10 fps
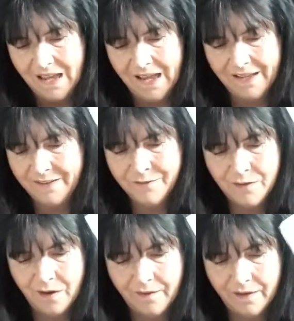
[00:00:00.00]
I haven't
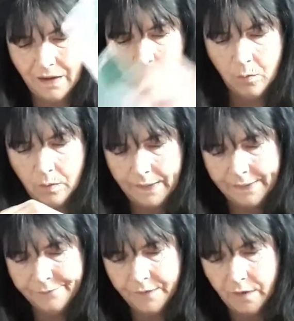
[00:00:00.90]
got, oh,
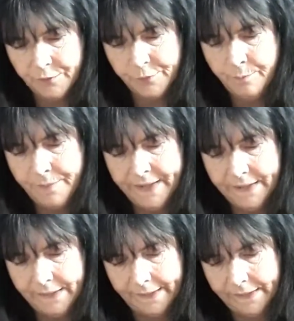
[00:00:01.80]
I've got some mini
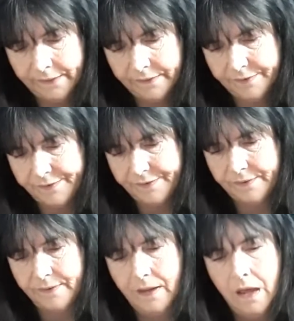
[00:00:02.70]
links.
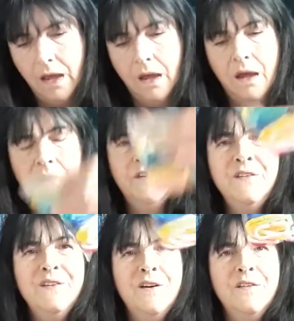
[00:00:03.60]
I've
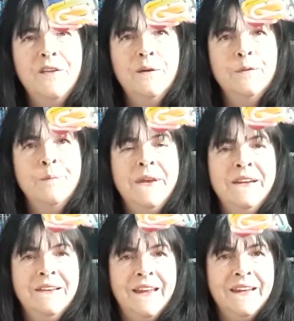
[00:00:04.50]
only got those mini
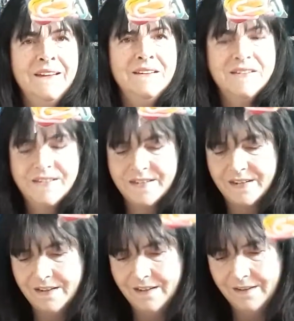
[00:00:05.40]
links,
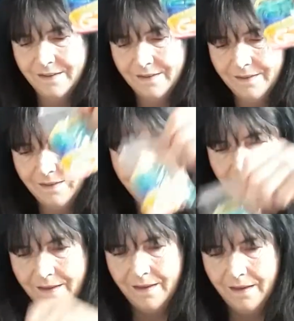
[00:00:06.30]

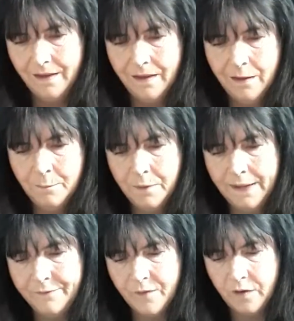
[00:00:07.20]
but
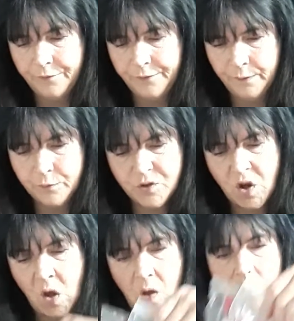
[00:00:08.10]
I've got a few
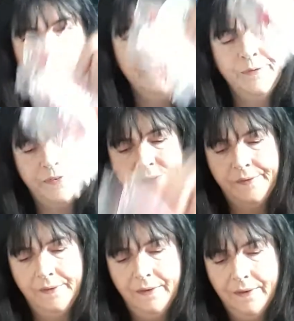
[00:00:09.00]
charms
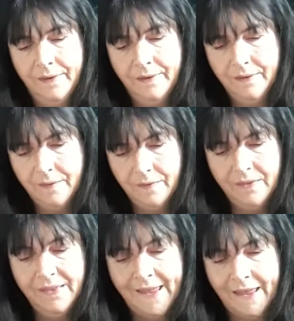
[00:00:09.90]

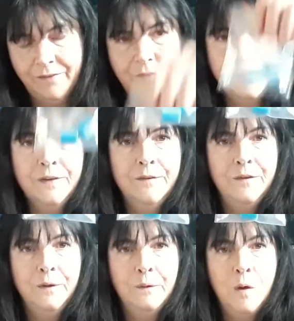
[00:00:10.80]
left and a
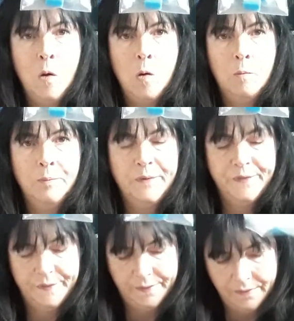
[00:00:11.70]
few
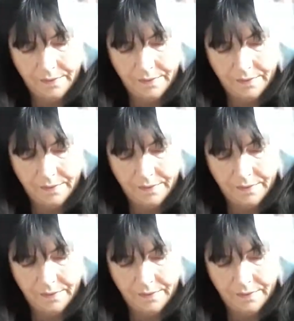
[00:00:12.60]
cups.